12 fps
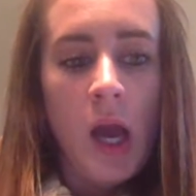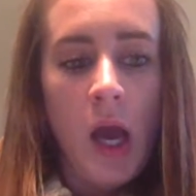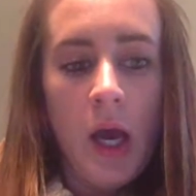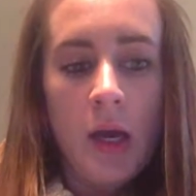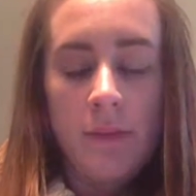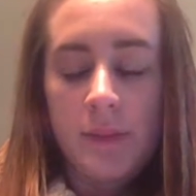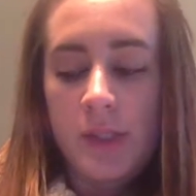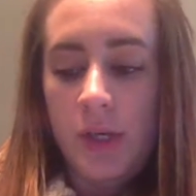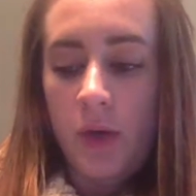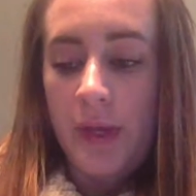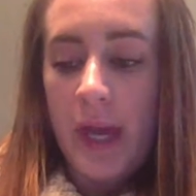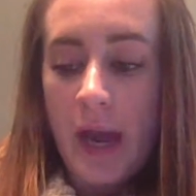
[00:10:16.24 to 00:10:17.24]
Um,
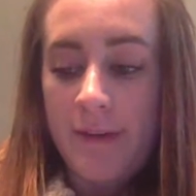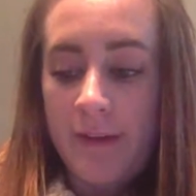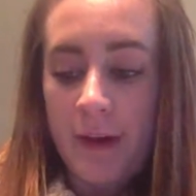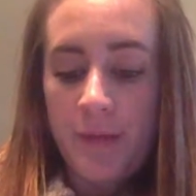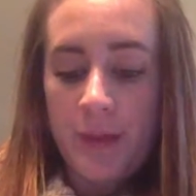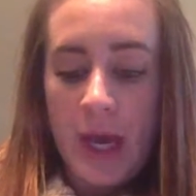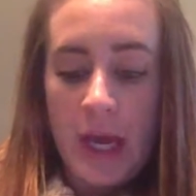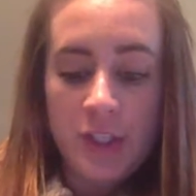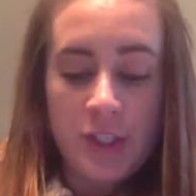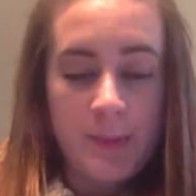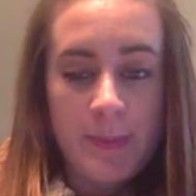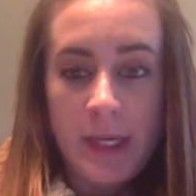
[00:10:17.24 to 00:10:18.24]
so yeah, I found that
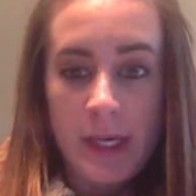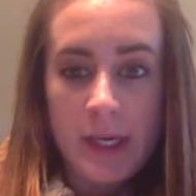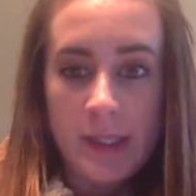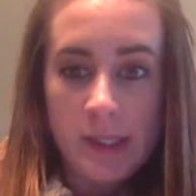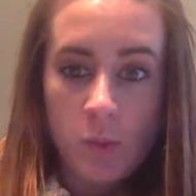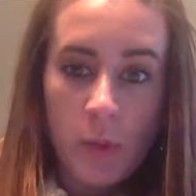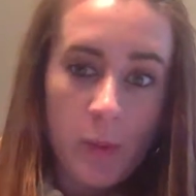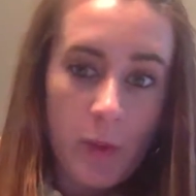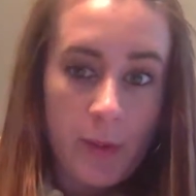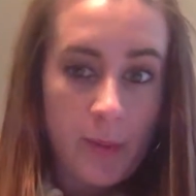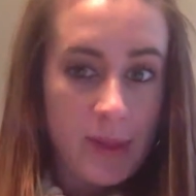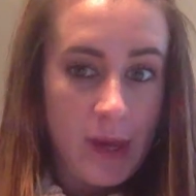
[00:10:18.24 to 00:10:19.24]
just because we
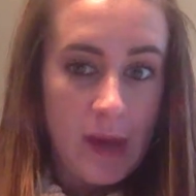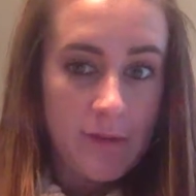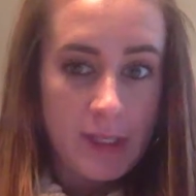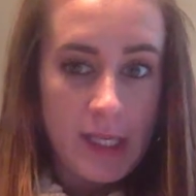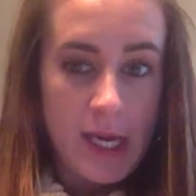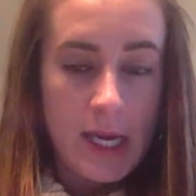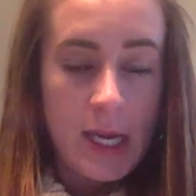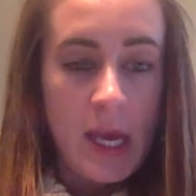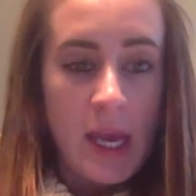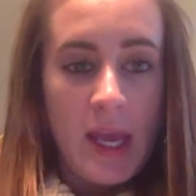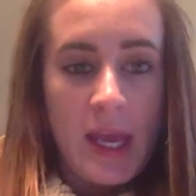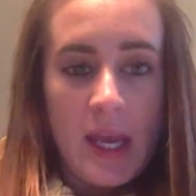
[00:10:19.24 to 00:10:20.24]
work with that every day,
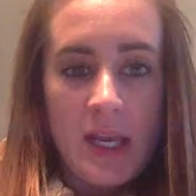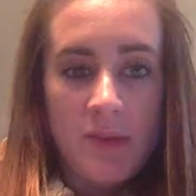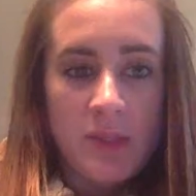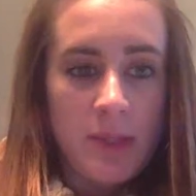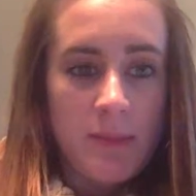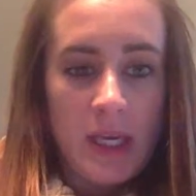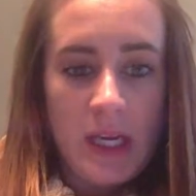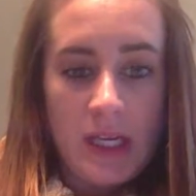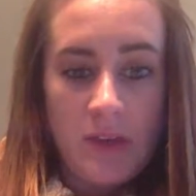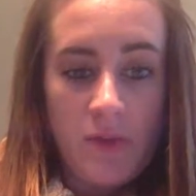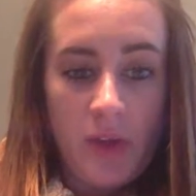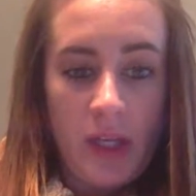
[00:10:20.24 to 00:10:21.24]
and it was something I
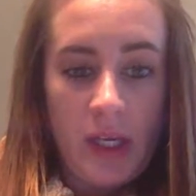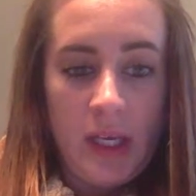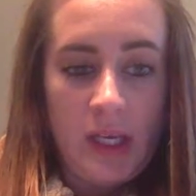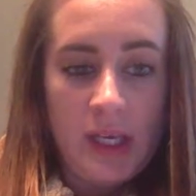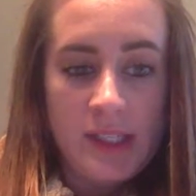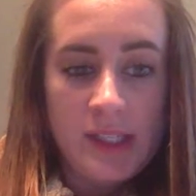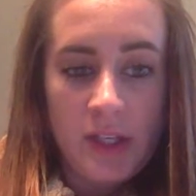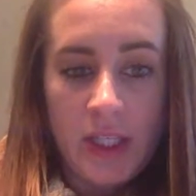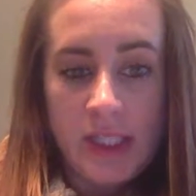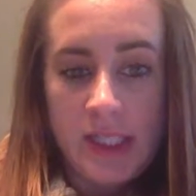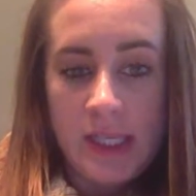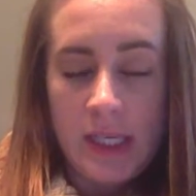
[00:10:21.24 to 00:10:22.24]
didn't really
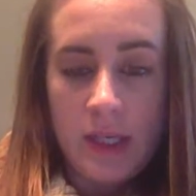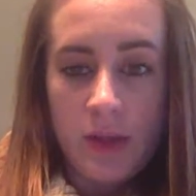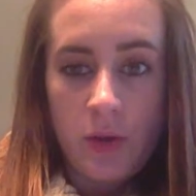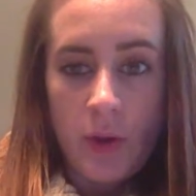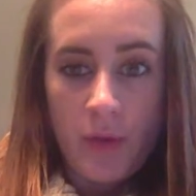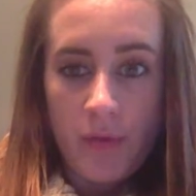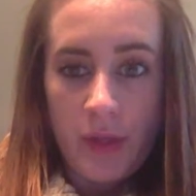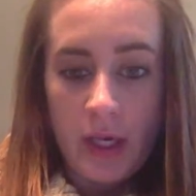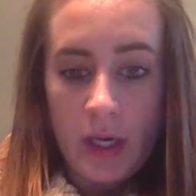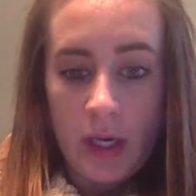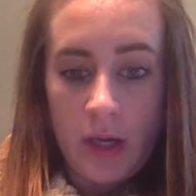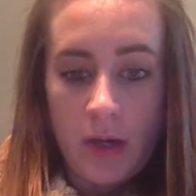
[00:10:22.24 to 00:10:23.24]
necessarily see throughout
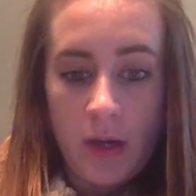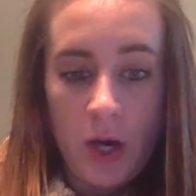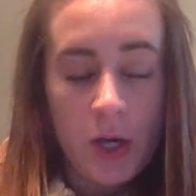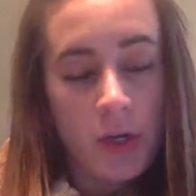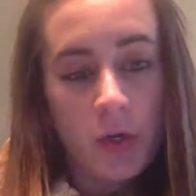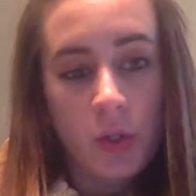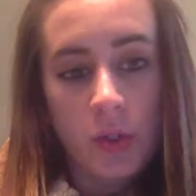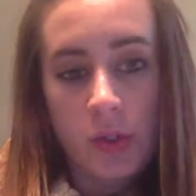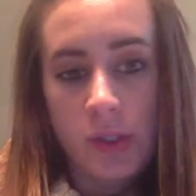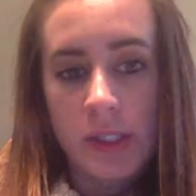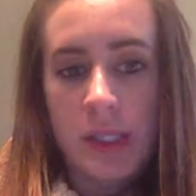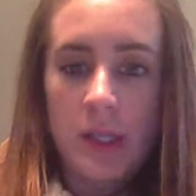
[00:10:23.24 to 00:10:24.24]
the
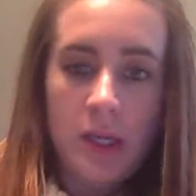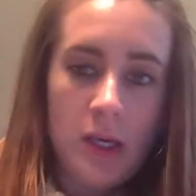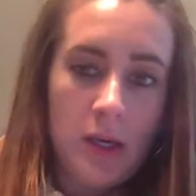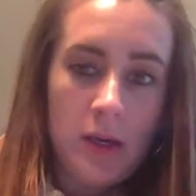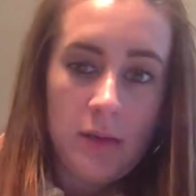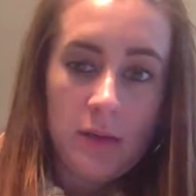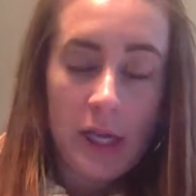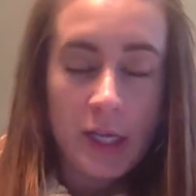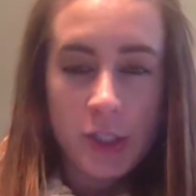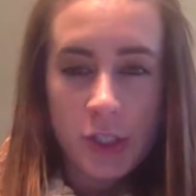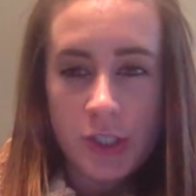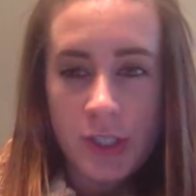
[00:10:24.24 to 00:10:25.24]
articles and the
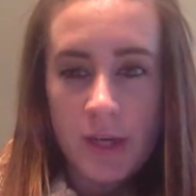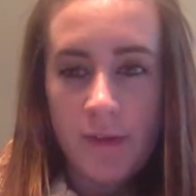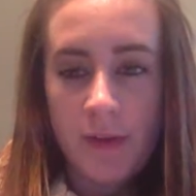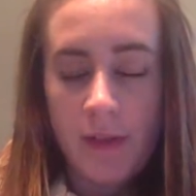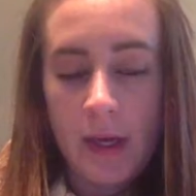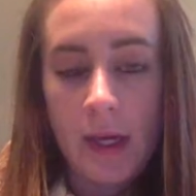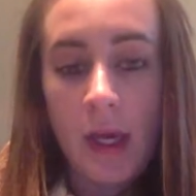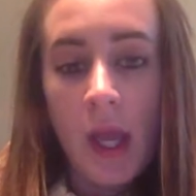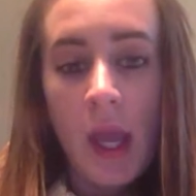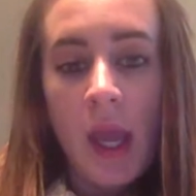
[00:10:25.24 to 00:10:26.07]
lectures and everything.